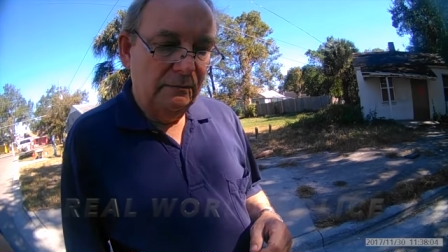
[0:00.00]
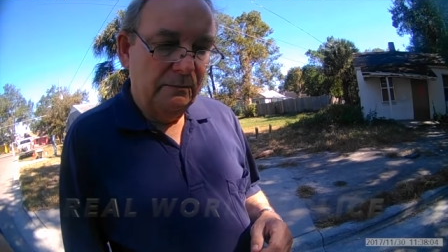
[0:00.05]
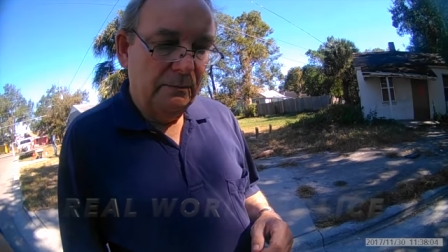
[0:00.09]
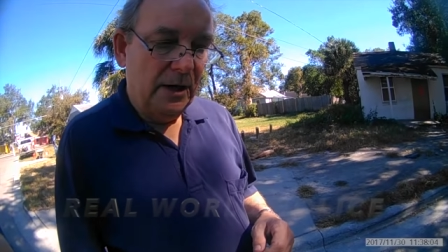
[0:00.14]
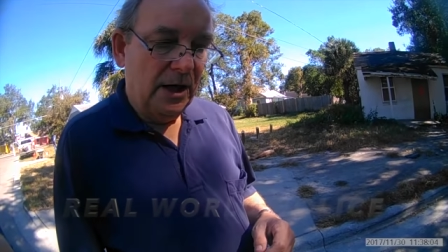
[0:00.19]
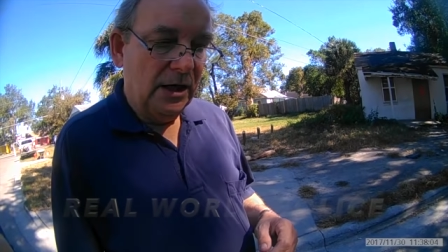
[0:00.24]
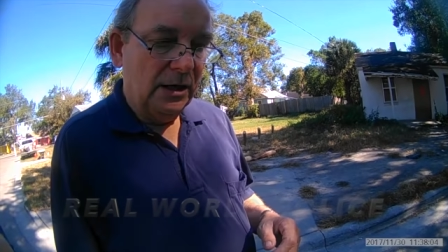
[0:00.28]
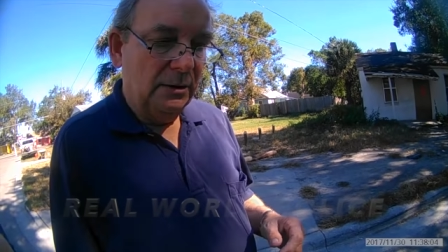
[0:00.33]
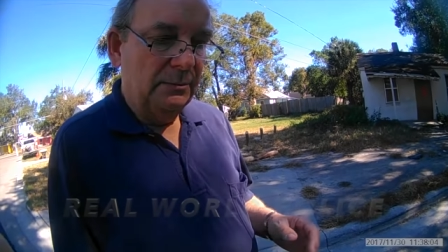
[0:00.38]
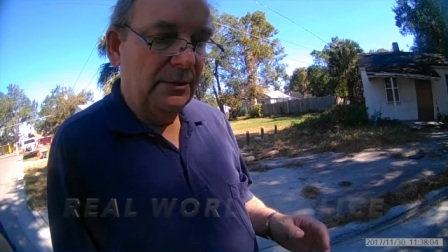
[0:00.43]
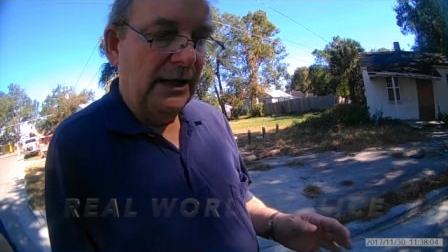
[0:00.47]

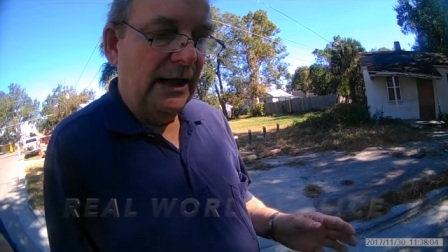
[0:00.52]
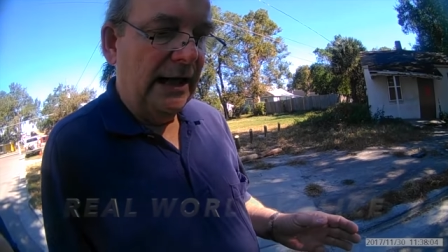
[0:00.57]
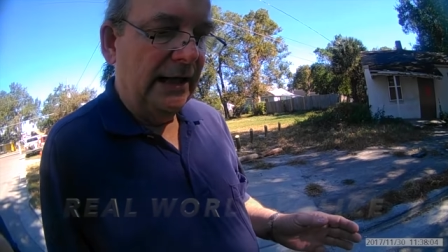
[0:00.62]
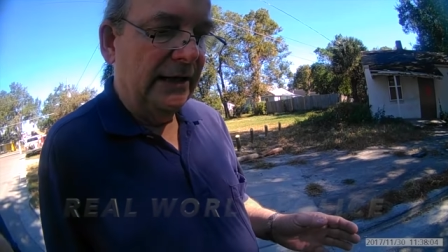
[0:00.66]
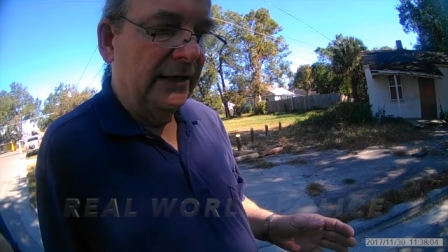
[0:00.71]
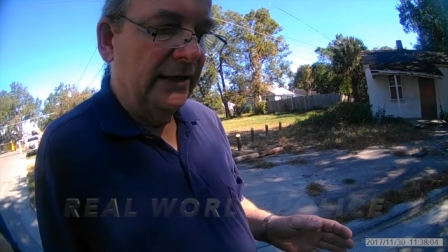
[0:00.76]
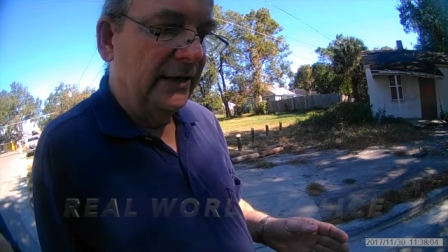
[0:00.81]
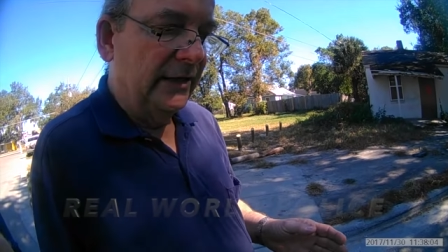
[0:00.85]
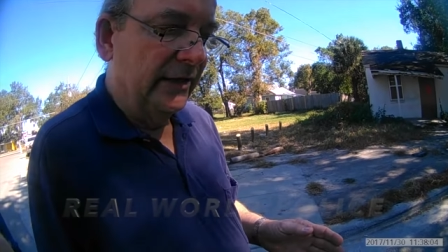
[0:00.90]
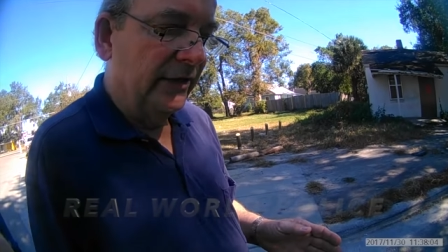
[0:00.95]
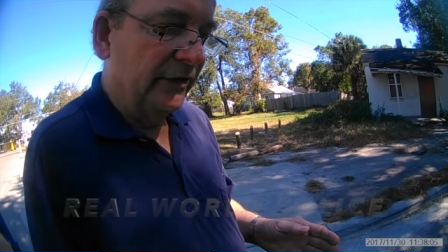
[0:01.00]
bottom line
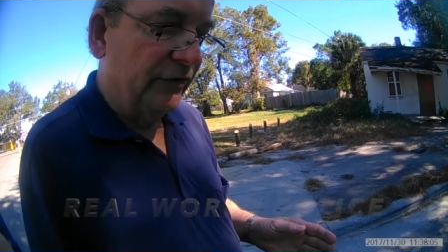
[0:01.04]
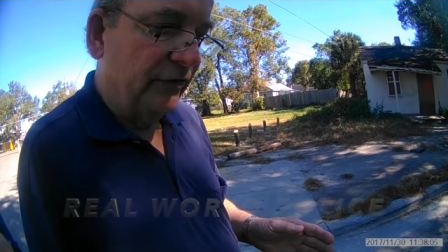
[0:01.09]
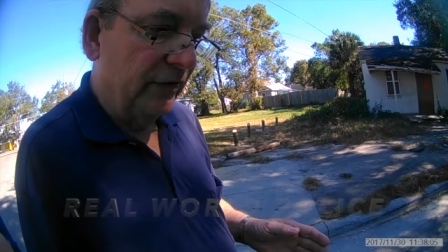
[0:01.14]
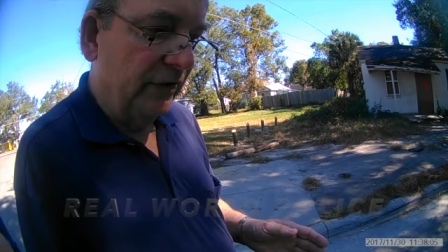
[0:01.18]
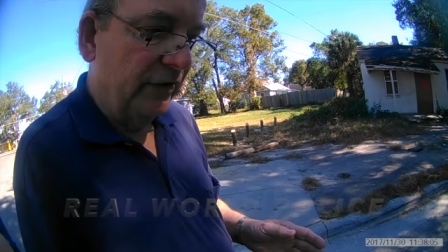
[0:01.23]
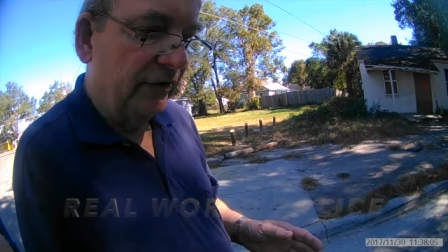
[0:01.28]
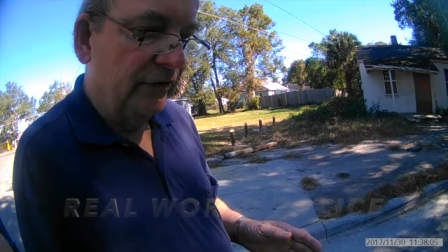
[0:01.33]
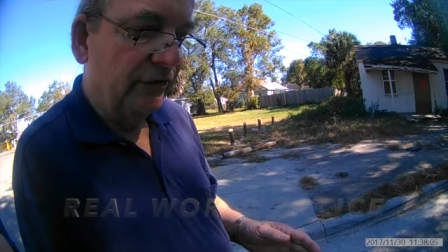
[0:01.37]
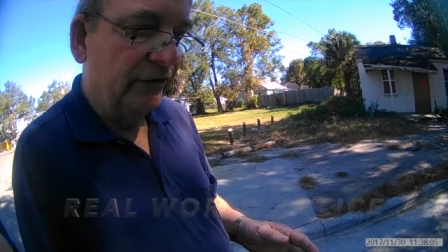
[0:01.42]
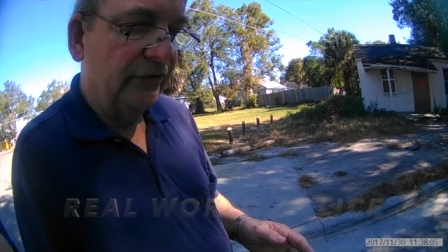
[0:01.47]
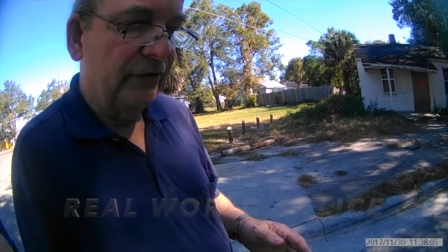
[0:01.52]
to this
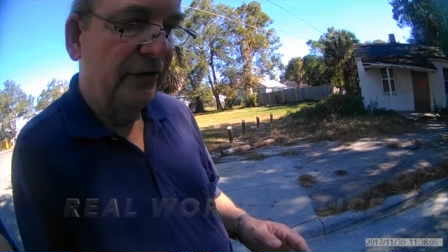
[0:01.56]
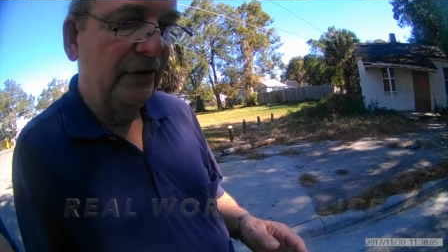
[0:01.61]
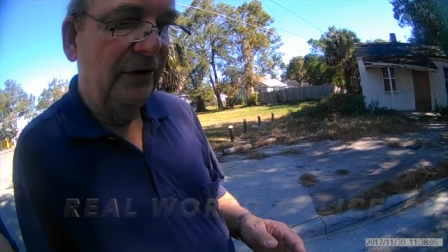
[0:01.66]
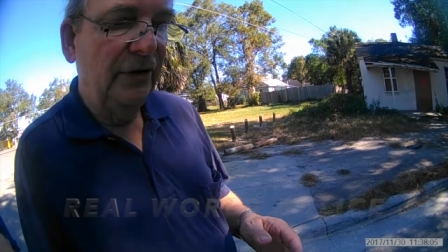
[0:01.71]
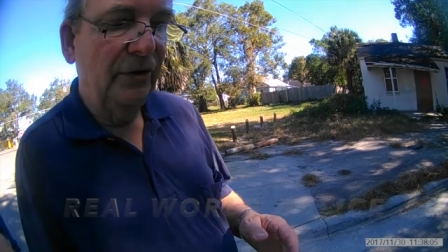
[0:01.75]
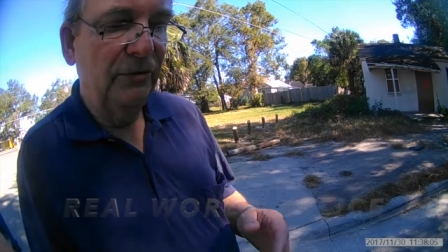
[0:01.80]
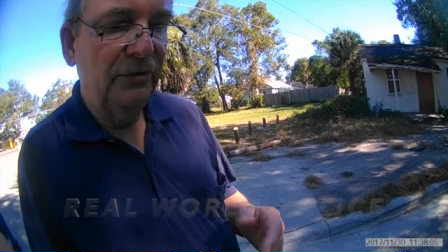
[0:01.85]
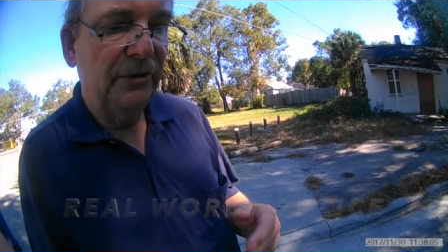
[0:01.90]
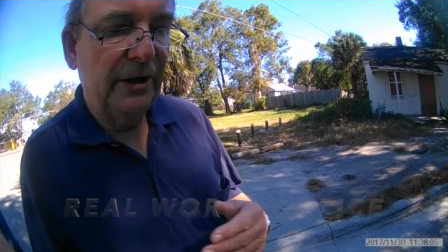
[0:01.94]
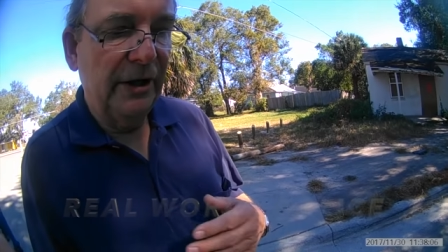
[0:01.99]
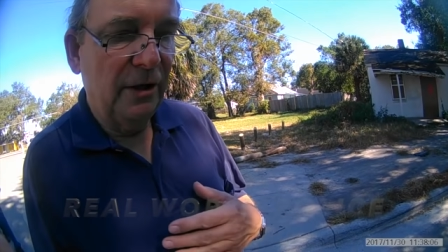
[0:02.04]
is,
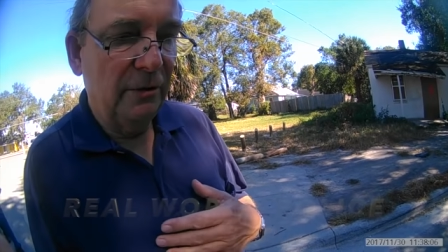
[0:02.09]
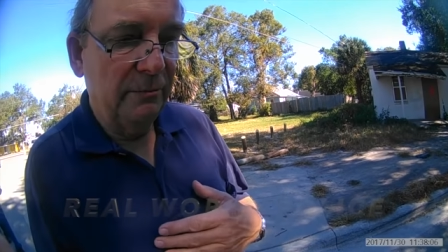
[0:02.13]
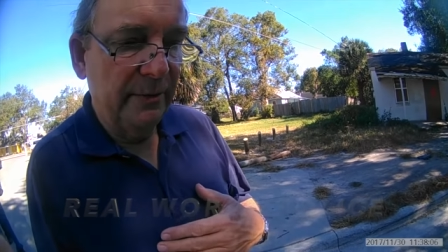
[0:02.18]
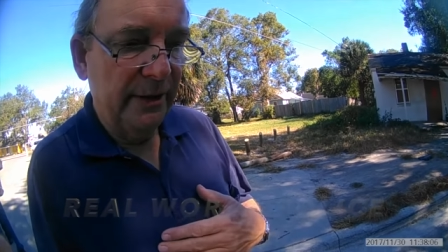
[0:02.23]
you tell